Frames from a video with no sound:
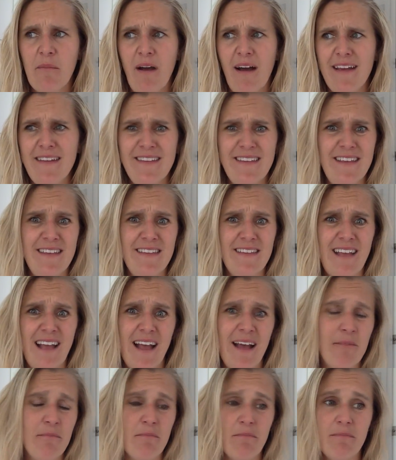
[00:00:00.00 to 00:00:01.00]
I see
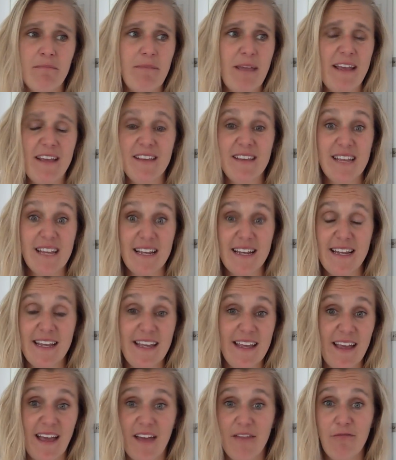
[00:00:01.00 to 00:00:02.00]
Sam
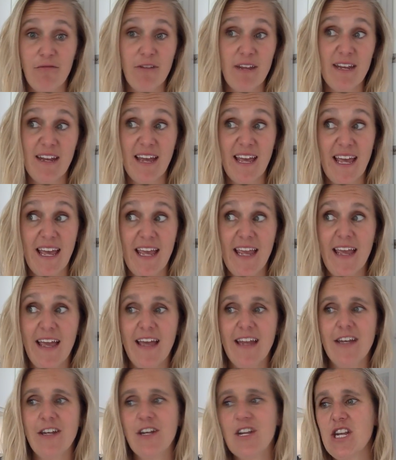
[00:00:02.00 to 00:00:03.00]
basically every day,
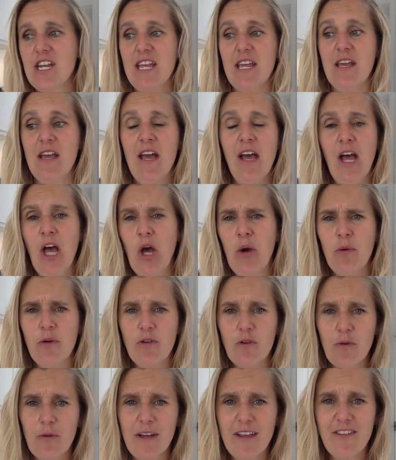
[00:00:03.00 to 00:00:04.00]
and she
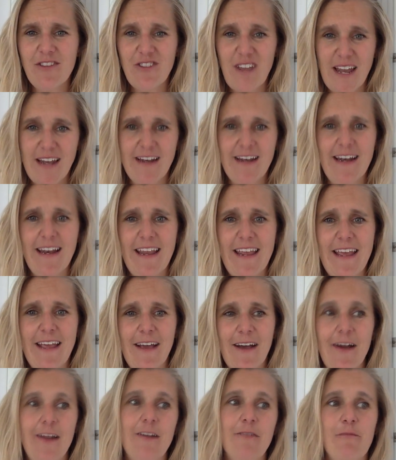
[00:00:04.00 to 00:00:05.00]
would always gently
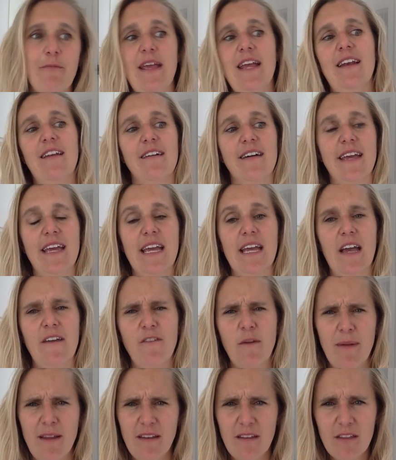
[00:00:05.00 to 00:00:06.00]
kind of be like, have
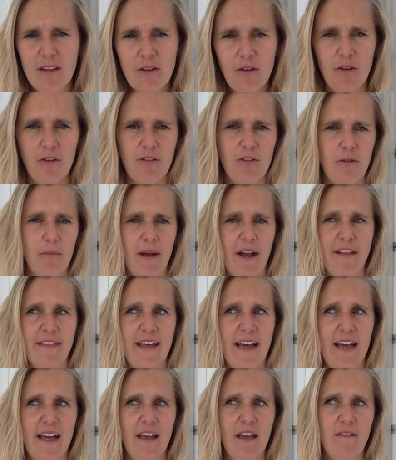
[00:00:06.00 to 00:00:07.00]
you been to the doctor about
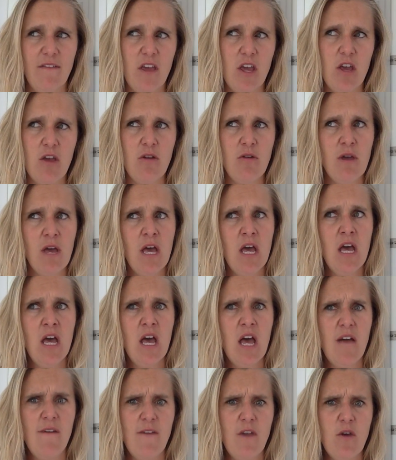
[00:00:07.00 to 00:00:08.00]
that? Have you
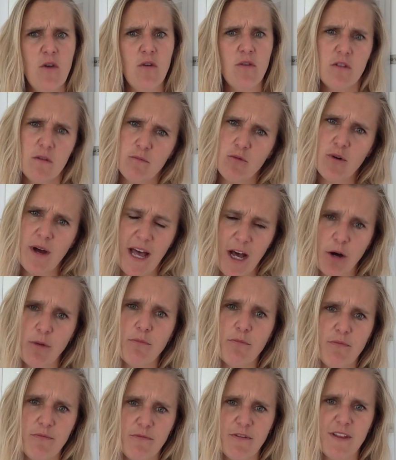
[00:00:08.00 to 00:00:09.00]
got some more
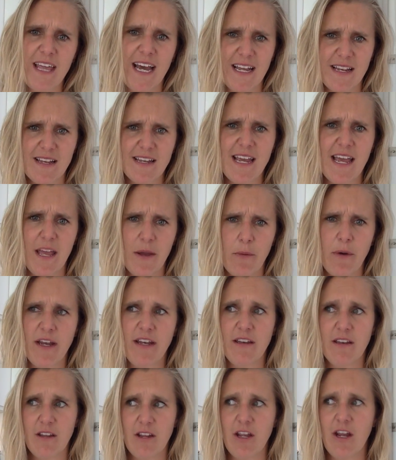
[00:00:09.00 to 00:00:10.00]
help for that day
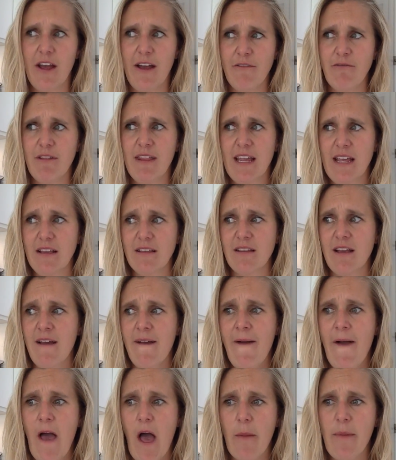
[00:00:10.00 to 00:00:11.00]
when, you know, everything's
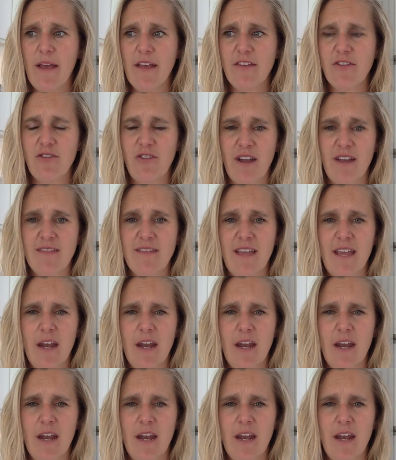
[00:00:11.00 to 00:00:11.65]
a bit stressy?